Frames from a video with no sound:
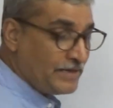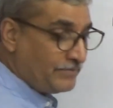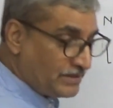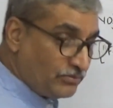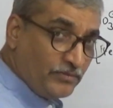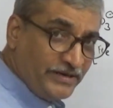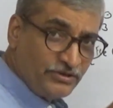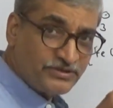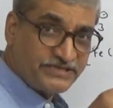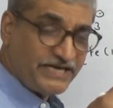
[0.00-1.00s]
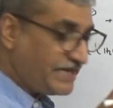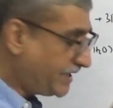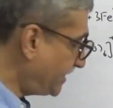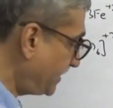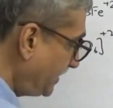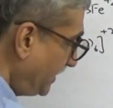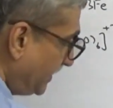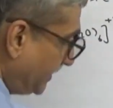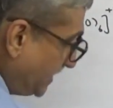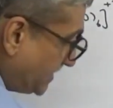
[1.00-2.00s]
But the moment you shake it,
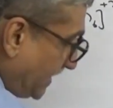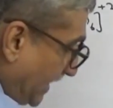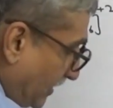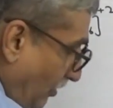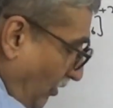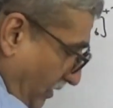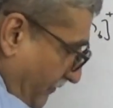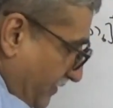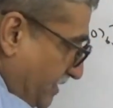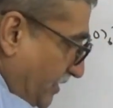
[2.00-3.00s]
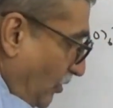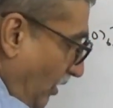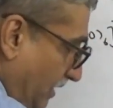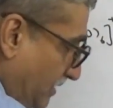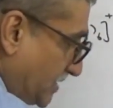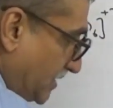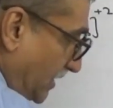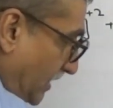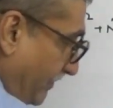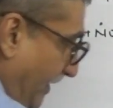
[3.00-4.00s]
this electron which it got is returned